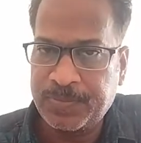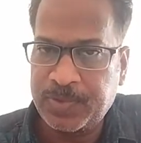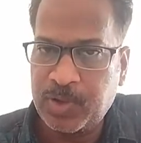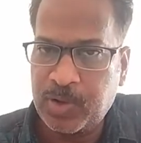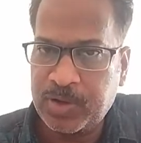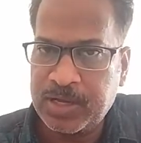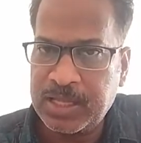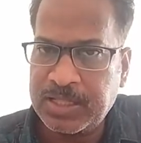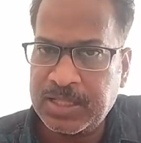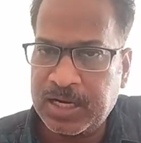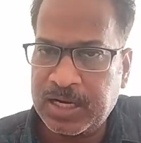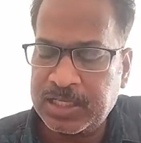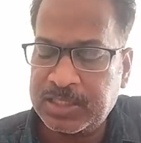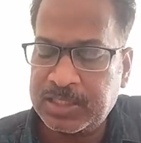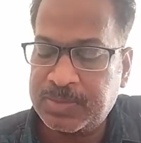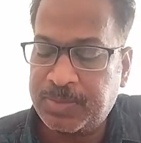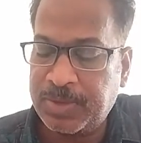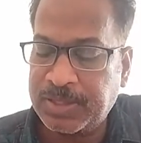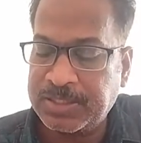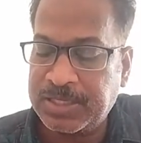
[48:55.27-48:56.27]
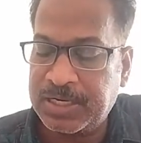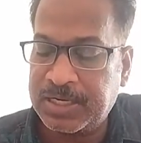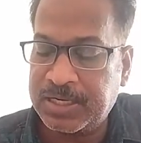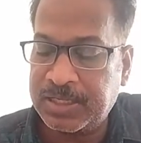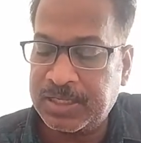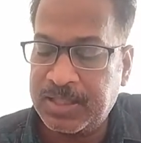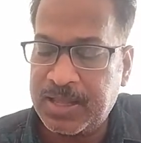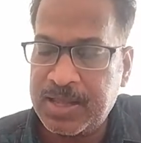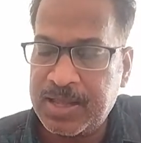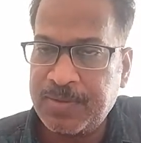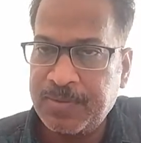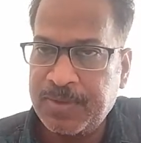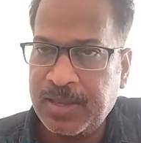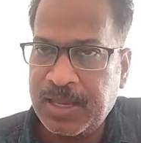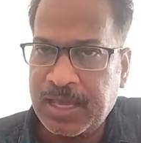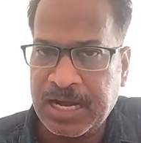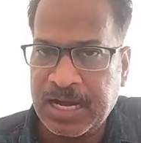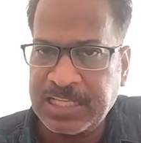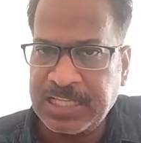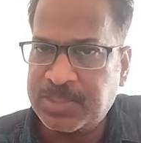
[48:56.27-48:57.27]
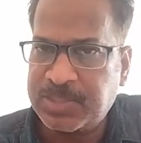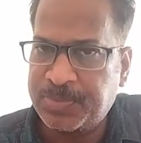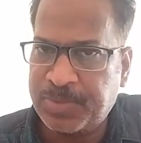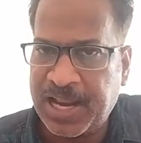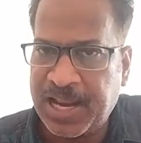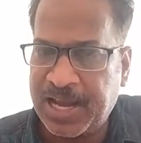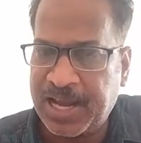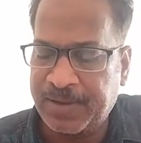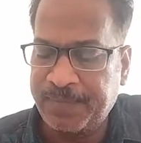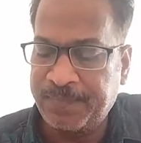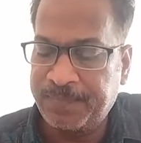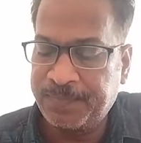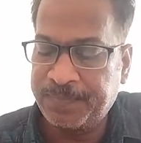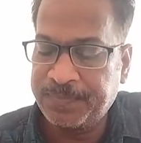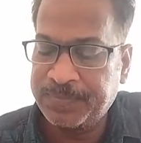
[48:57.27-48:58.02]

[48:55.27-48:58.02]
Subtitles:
okay, that is present in the rice bran.